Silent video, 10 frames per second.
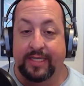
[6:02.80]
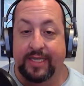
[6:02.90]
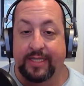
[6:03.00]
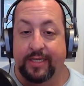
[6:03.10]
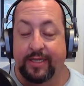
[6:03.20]

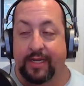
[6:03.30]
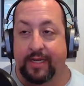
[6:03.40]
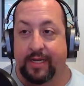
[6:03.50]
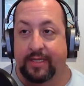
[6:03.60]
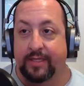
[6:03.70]
season
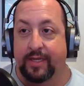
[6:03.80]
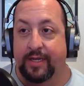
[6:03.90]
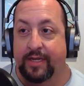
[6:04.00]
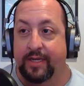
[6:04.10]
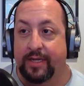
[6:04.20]
because
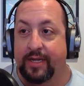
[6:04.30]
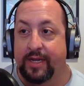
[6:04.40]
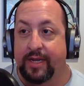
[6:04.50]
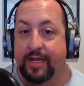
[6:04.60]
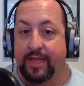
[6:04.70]

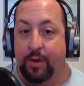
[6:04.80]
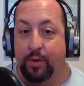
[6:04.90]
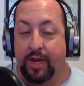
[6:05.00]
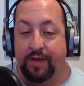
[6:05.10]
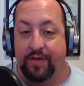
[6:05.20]
they were
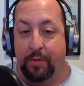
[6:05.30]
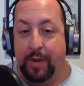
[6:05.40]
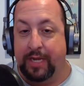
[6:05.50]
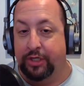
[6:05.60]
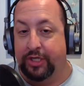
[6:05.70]
kind of
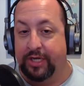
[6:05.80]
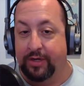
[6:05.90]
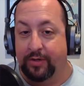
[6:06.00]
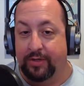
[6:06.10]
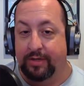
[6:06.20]
outmatched
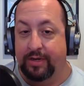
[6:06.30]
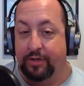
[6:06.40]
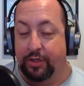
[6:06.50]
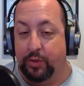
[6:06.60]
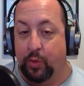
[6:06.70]
here and
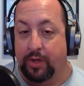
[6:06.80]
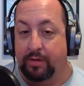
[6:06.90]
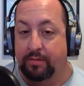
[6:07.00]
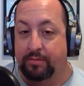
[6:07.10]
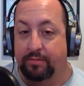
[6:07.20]
just
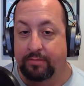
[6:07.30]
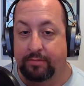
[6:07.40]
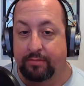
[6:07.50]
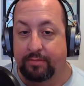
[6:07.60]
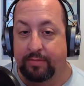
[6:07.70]
won
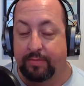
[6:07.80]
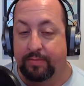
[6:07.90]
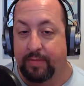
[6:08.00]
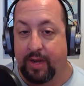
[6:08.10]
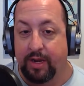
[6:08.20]

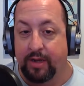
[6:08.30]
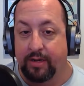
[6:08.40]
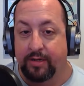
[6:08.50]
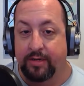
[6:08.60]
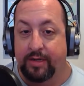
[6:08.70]

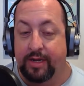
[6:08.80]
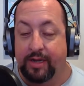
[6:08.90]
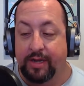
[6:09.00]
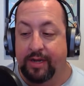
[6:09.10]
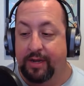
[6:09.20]
uh,
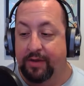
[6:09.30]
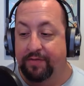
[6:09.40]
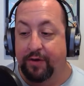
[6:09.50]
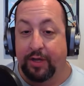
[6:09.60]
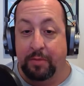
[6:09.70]

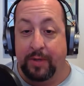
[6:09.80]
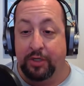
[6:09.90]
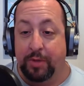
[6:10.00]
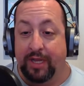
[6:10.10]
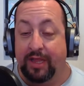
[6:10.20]
fairly
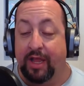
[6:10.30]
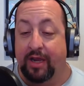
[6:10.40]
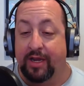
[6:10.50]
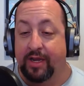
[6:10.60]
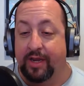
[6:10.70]
much by
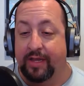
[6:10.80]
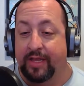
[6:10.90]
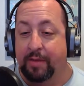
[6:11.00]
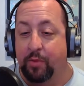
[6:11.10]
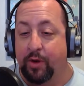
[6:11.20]
luck at
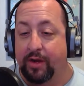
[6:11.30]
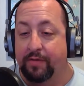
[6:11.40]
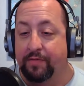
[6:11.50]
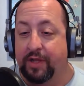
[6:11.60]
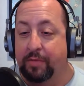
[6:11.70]
that point.
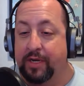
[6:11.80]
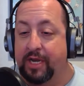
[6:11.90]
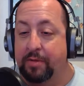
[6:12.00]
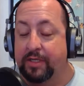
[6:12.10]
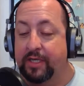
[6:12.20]
Philip A.
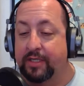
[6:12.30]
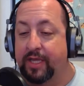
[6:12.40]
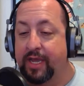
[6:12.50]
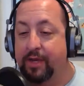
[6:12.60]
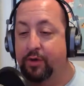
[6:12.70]
Demick says
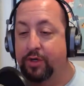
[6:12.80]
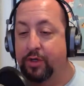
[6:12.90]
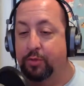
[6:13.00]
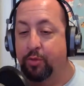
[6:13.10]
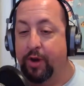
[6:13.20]
they
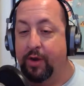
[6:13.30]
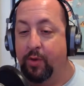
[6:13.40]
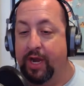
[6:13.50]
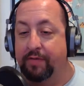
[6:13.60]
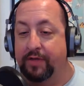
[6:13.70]
introduced
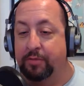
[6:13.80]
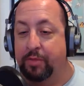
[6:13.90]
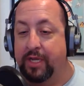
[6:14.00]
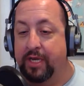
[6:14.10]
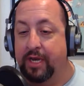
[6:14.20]
Brainwave as
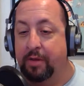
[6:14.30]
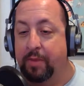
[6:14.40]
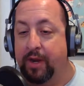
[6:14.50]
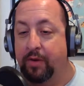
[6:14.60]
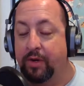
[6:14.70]
being
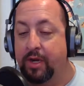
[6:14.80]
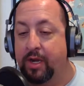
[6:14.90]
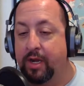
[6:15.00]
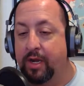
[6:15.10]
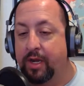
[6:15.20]
about
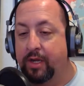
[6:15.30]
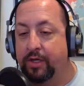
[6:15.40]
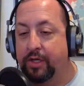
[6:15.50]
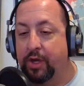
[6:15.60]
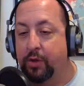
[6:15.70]

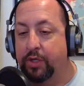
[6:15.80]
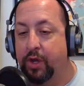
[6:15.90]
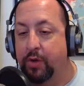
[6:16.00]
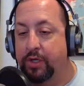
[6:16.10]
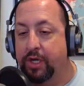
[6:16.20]
to go
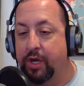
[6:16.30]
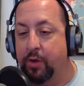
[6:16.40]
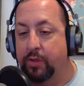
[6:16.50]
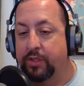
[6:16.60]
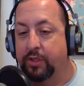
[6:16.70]
toe to toe
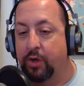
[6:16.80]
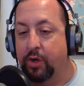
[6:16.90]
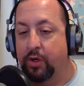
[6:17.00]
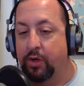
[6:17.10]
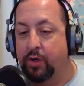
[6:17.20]
with
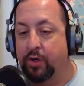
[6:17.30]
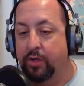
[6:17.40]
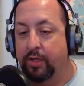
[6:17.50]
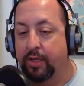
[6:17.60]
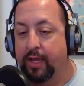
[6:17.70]

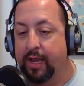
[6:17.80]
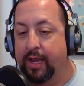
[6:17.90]
Stargirl. They